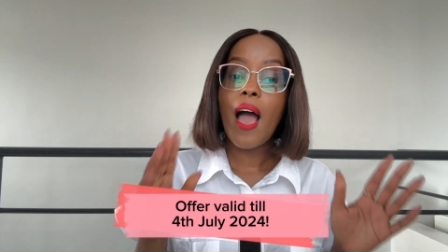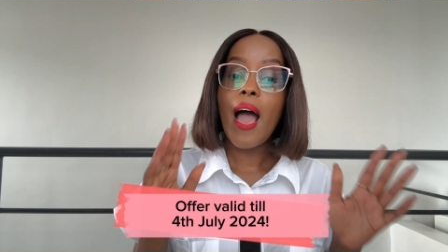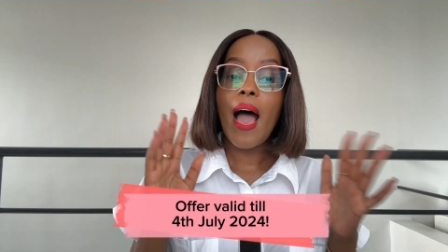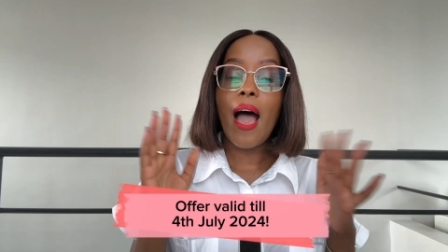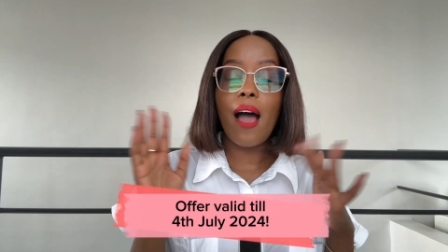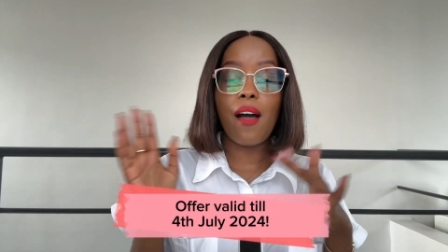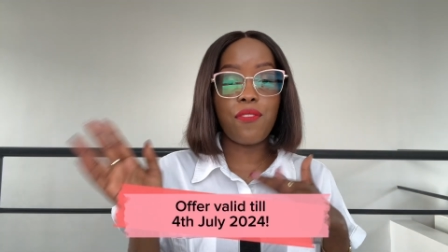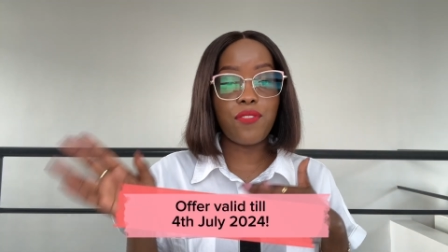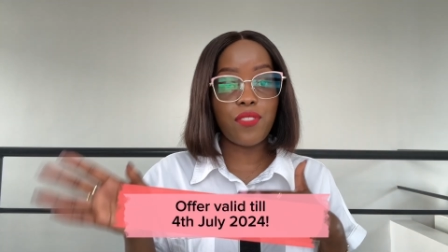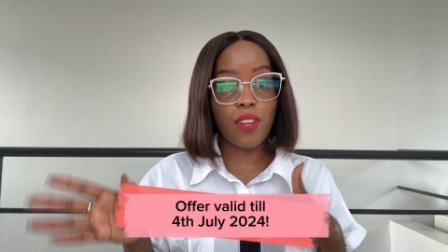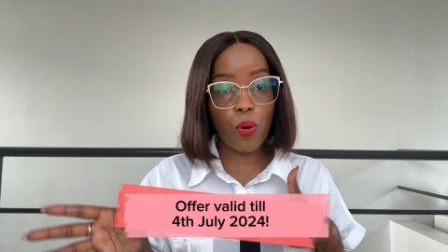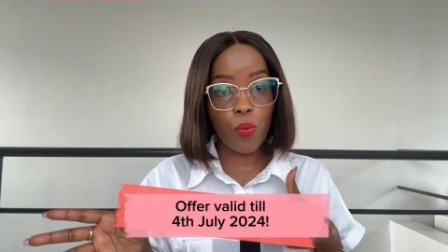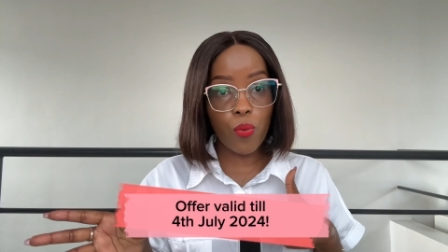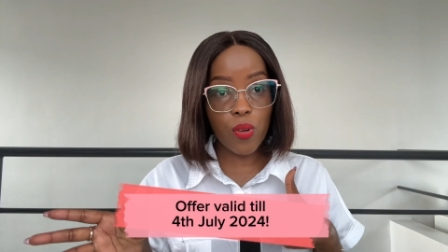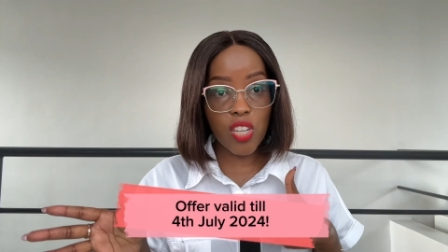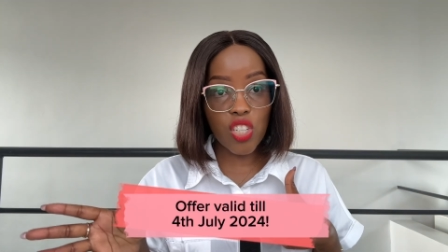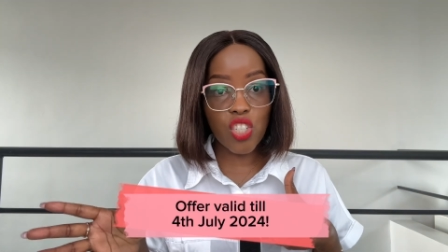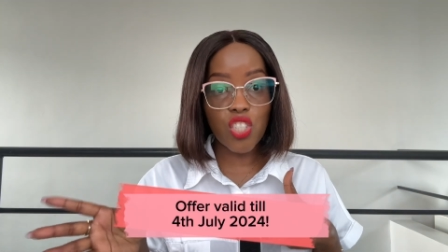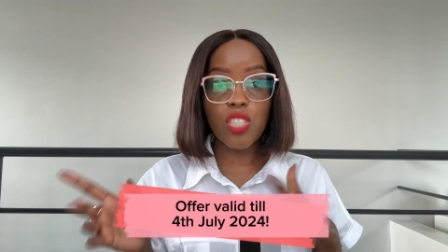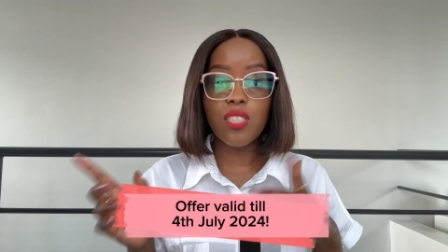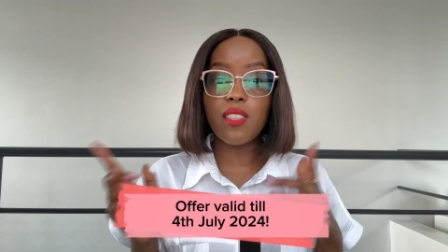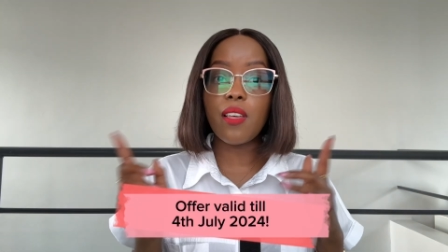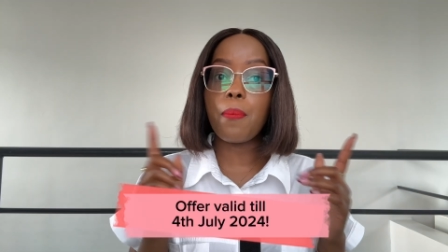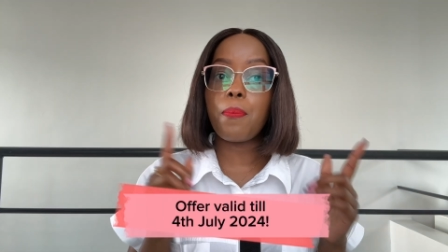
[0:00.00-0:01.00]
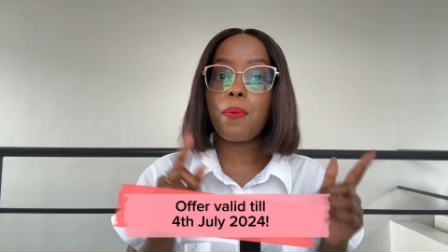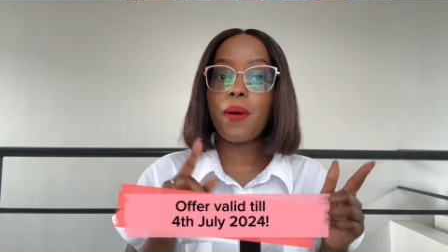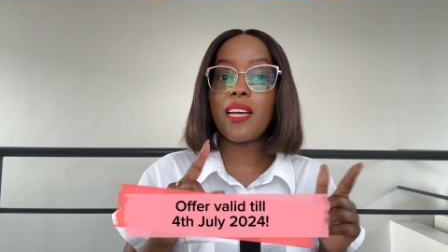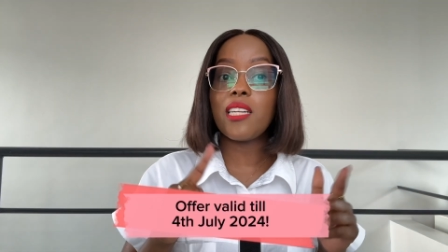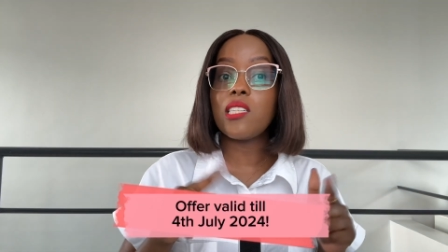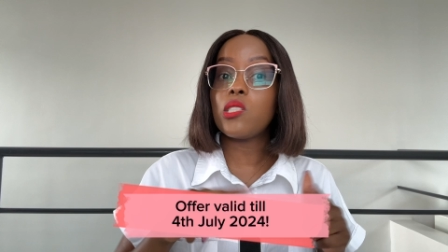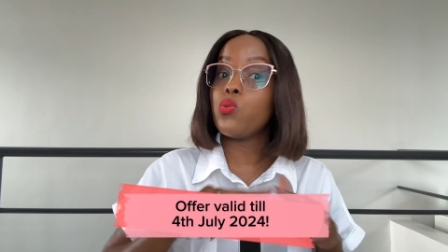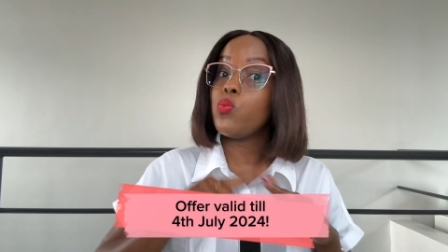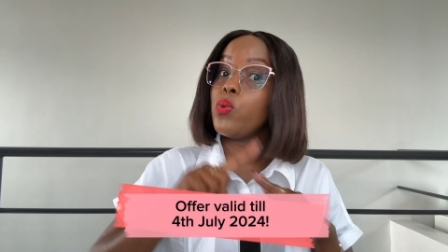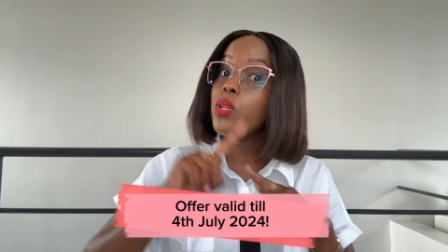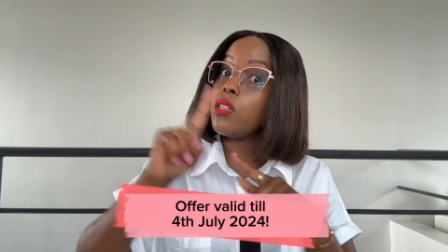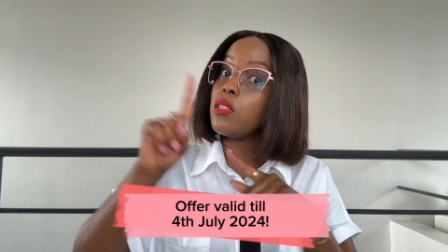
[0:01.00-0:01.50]
after which the
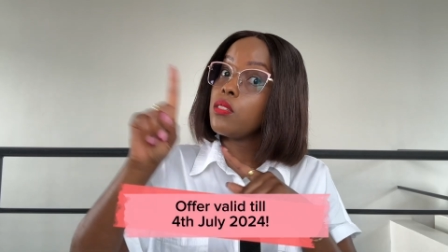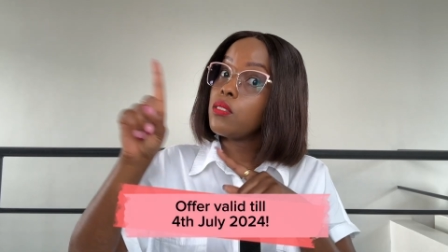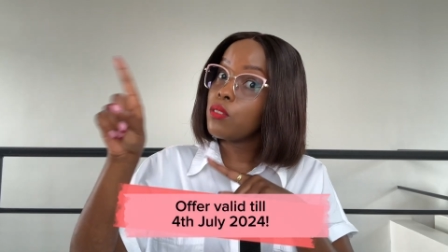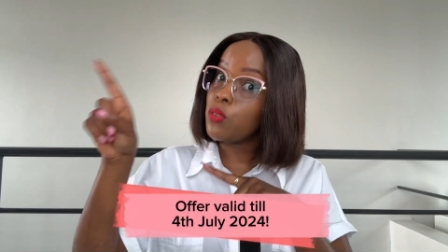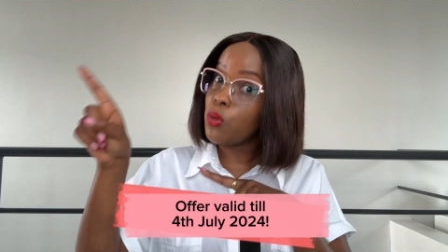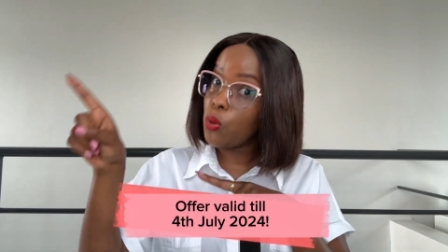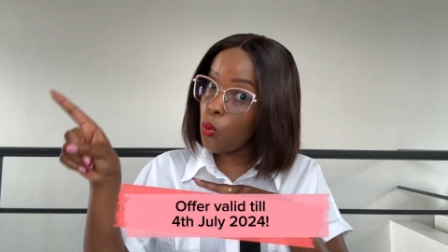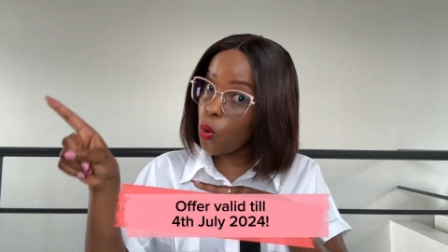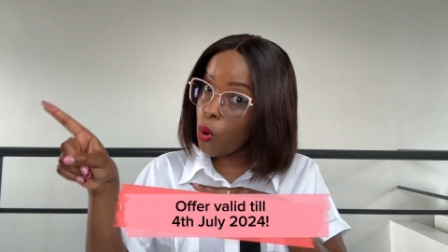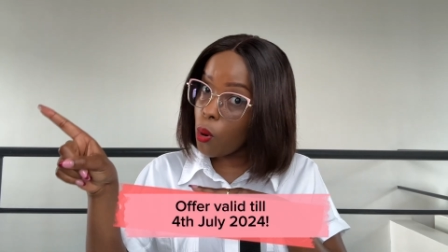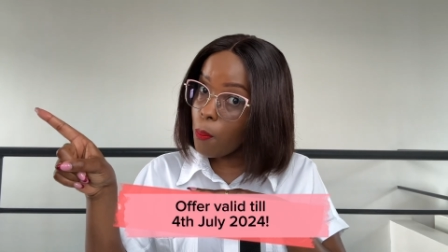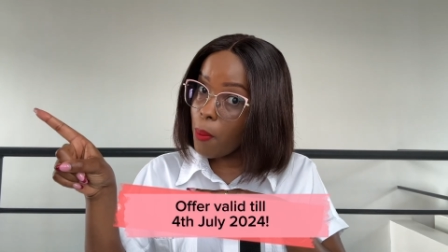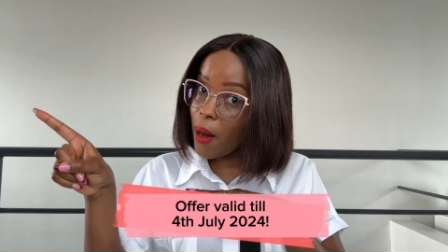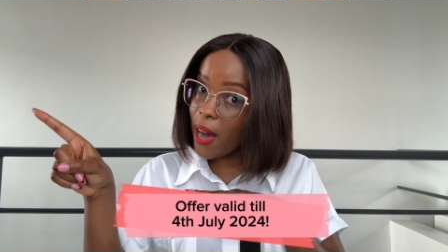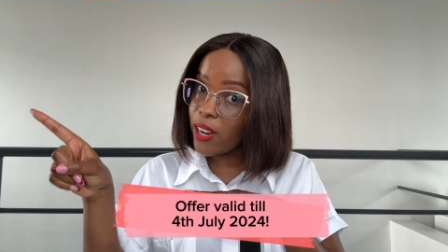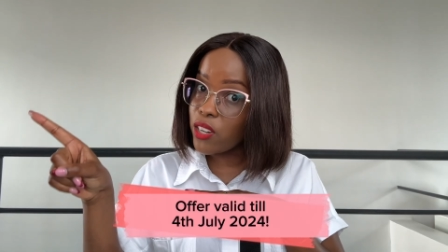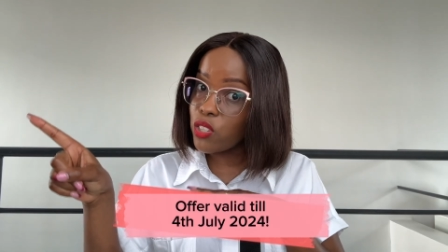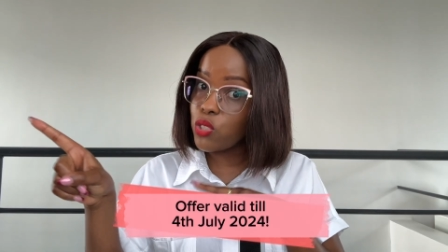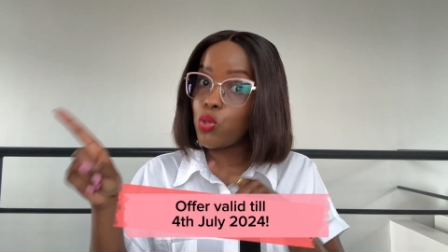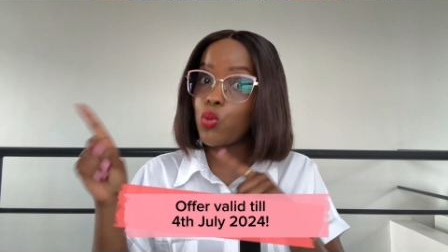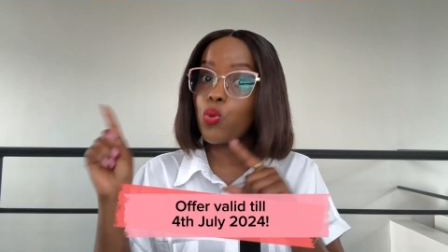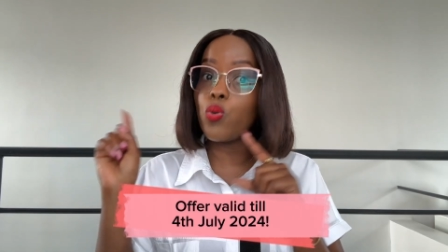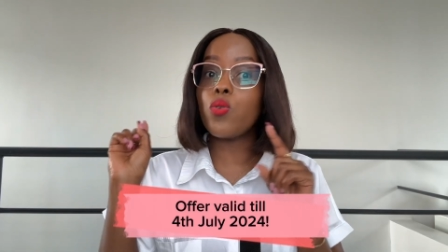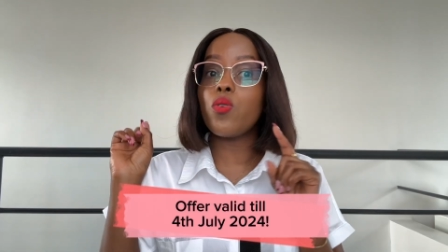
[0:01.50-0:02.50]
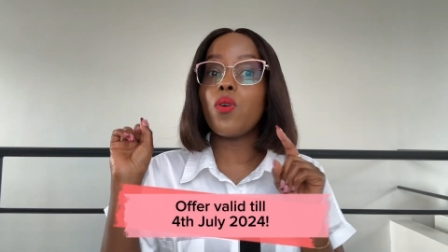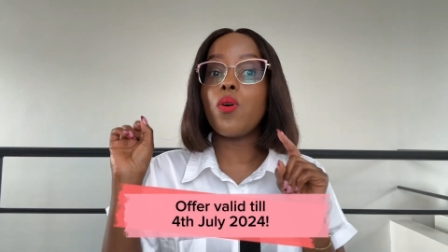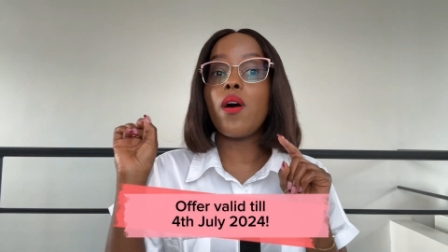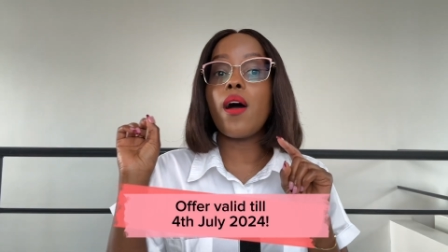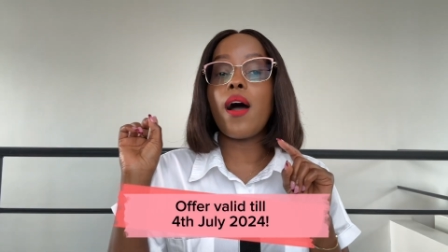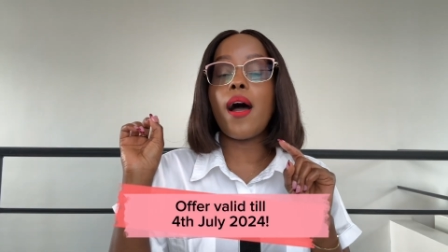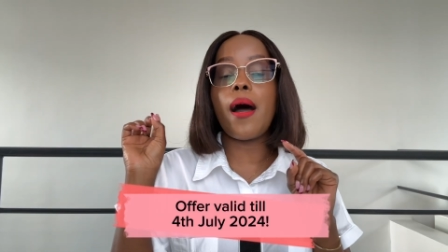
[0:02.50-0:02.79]
price will go back to